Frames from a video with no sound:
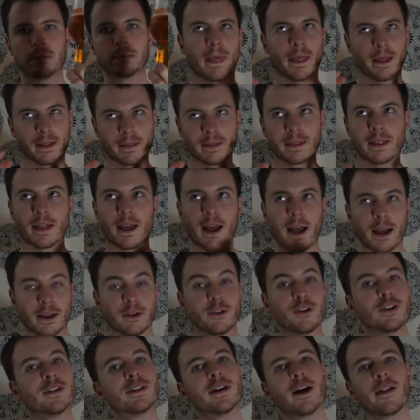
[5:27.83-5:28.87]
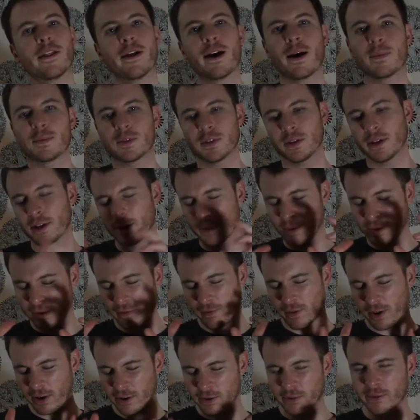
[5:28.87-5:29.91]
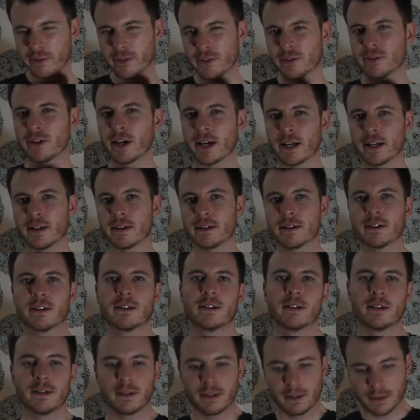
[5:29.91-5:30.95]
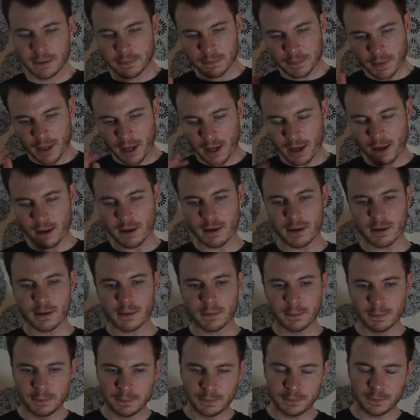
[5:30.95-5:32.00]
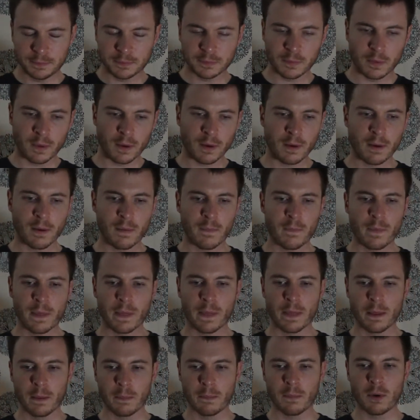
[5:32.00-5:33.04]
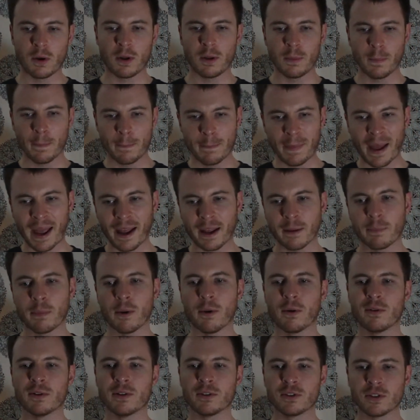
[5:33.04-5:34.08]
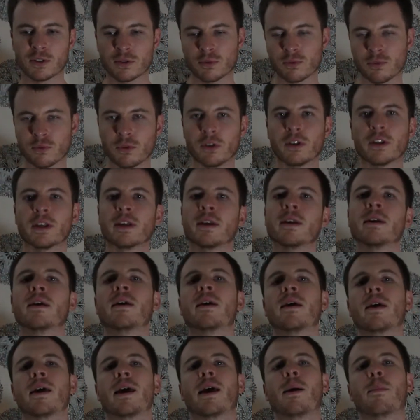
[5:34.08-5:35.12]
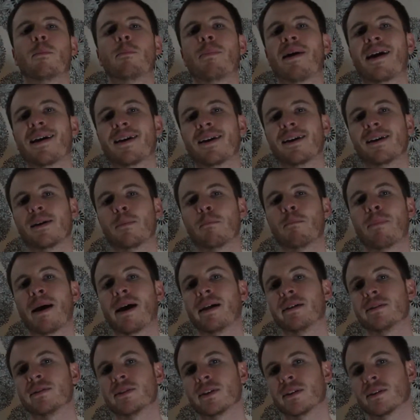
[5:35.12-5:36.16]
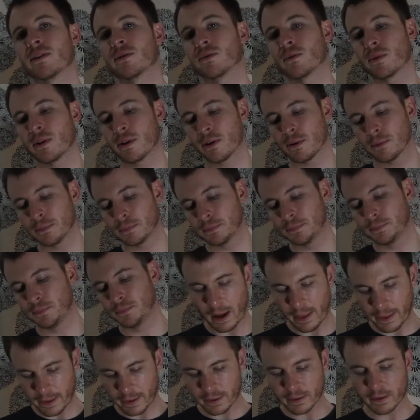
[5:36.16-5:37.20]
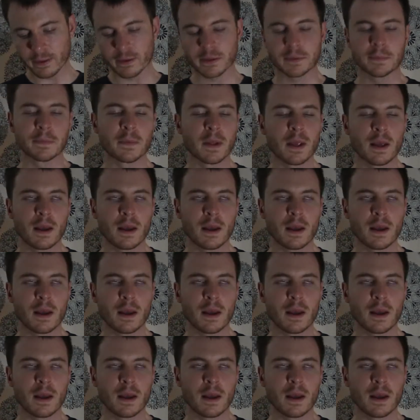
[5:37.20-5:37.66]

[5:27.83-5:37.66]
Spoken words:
Like you can tell the hops are there, but they're very restrained, and the malt backbone is just really backing and balancing this one out. I like this.